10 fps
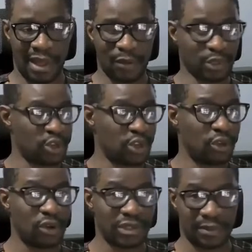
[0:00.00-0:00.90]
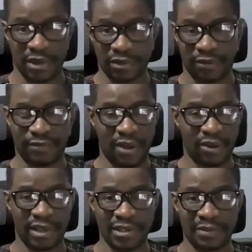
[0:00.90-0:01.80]
There was a huge amount of
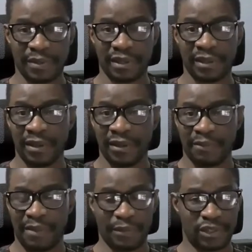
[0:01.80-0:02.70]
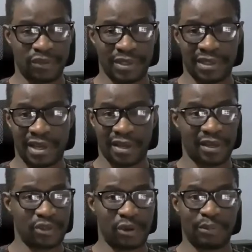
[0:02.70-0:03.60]
violence being perpetrated
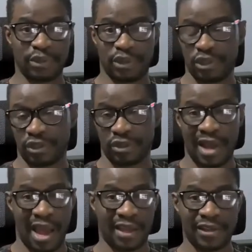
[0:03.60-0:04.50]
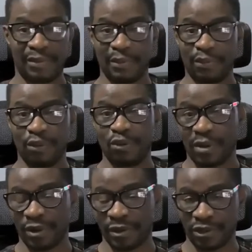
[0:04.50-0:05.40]
against opposition, against people
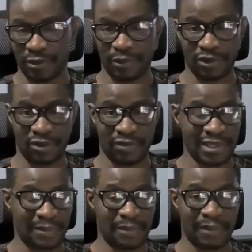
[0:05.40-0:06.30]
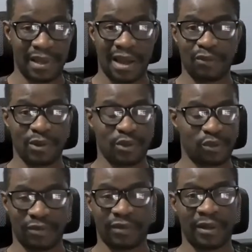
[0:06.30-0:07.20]
who are not in support of SFPP and
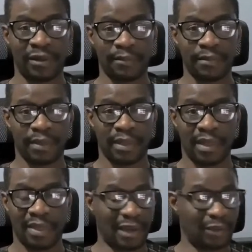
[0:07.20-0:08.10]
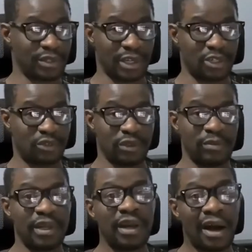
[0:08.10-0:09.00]
whatsoever. That was
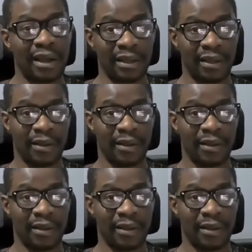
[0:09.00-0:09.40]
extremely high.